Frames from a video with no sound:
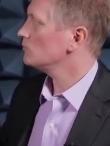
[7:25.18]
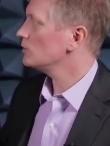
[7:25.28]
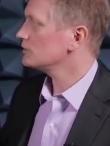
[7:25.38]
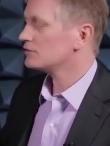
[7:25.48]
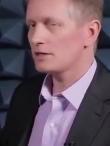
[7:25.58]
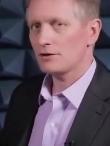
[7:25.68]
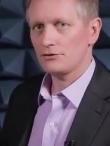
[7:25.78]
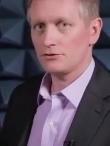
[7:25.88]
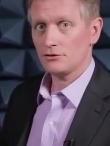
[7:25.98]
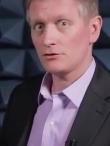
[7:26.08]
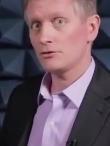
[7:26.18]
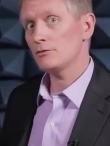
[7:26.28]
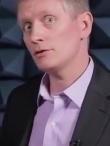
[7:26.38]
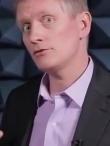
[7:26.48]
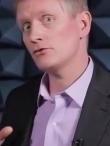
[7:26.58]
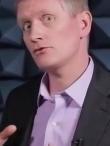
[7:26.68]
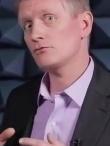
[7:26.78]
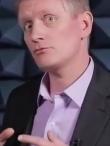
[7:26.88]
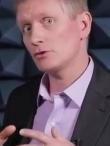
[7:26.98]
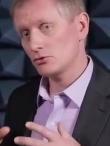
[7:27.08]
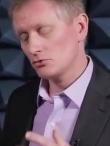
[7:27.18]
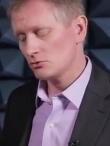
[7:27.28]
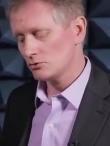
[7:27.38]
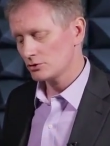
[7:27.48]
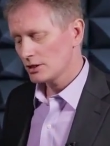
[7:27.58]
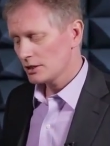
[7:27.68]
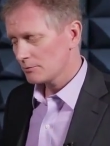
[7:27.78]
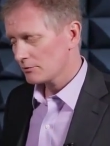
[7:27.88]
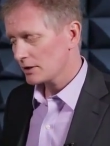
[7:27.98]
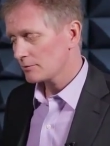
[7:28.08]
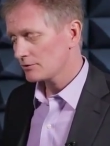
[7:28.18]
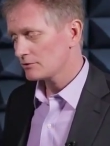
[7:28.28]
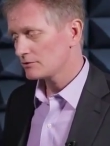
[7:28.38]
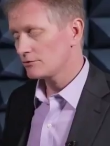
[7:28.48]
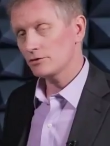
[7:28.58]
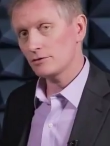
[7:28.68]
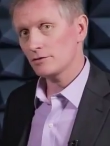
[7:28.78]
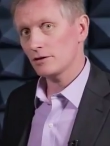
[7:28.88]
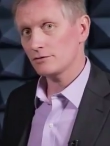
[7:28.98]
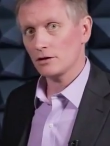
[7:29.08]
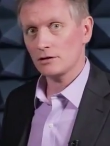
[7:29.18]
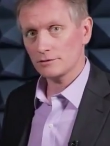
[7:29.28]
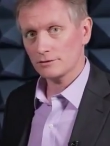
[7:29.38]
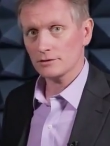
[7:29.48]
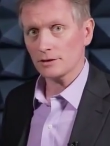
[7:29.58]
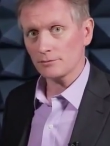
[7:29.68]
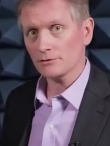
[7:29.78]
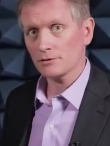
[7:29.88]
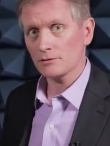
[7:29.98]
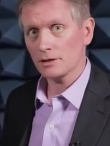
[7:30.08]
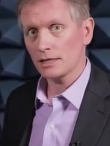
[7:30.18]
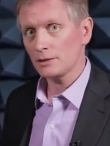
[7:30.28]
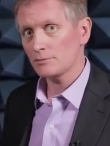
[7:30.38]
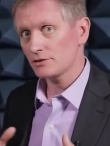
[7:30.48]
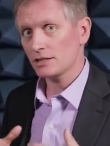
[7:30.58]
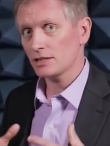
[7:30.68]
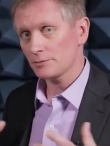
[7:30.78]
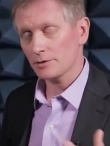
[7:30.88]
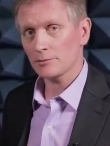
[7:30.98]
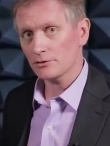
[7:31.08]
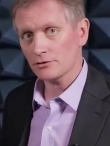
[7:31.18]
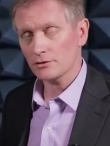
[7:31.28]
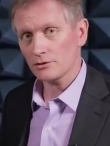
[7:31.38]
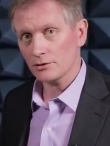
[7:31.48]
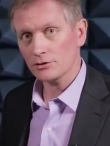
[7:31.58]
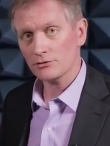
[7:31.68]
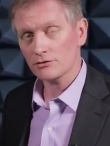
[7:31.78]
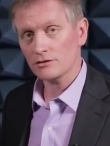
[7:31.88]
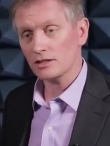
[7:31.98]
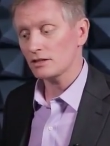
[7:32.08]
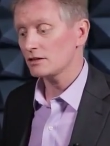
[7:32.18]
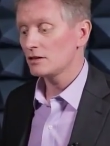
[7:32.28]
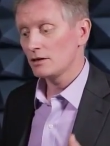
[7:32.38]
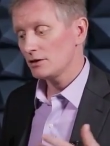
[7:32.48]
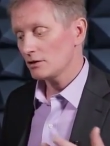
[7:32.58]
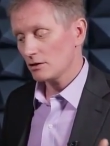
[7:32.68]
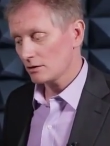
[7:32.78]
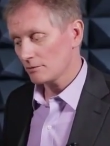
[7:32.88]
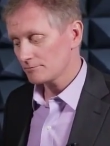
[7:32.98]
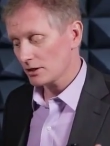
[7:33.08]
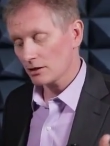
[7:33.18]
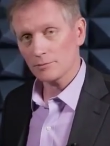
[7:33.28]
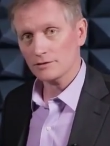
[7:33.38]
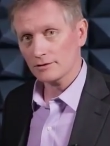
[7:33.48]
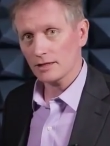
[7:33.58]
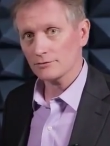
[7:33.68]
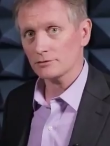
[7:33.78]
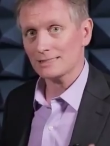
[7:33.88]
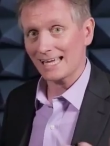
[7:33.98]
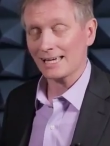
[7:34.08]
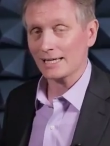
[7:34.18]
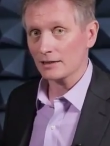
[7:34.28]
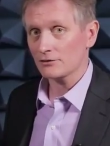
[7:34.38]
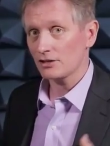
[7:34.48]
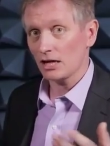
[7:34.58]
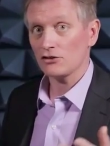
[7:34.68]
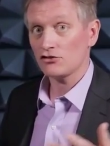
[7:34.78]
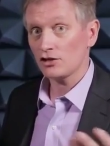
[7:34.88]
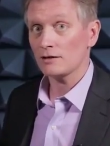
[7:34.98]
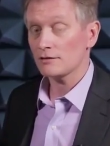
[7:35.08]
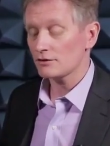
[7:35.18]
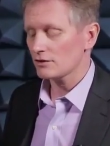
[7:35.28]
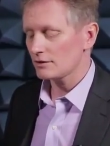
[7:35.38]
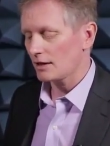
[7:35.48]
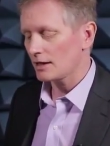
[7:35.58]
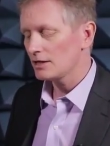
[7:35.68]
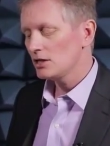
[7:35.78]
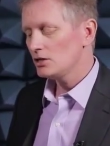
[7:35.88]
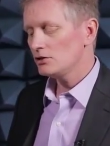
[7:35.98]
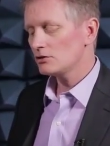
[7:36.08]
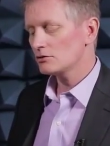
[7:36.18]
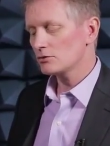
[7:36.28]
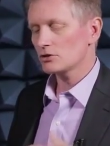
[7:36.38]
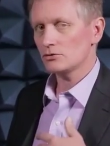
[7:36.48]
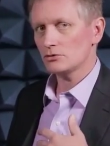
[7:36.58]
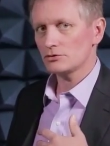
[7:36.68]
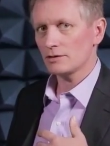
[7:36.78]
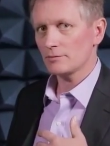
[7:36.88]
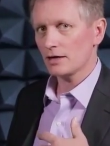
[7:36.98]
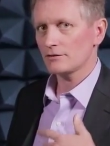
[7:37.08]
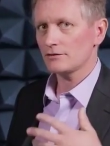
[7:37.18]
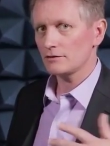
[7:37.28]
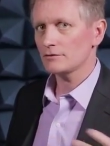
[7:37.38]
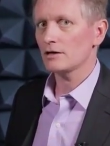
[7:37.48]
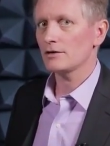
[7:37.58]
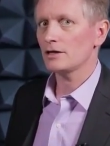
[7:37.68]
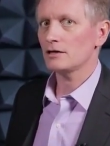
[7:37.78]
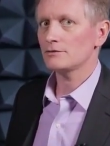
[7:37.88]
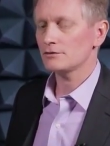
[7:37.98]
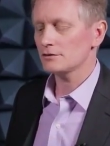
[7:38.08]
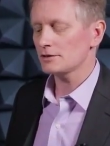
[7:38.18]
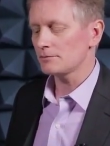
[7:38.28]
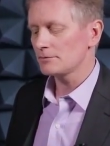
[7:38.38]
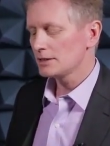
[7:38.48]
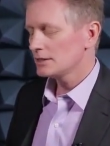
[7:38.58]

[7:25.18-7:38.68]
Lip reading: what this allows you to do is just record parameters of your device over time. So any particular parameter that you're interested in, RMS level, gain, THD, things like that, you can record them as they vary over time.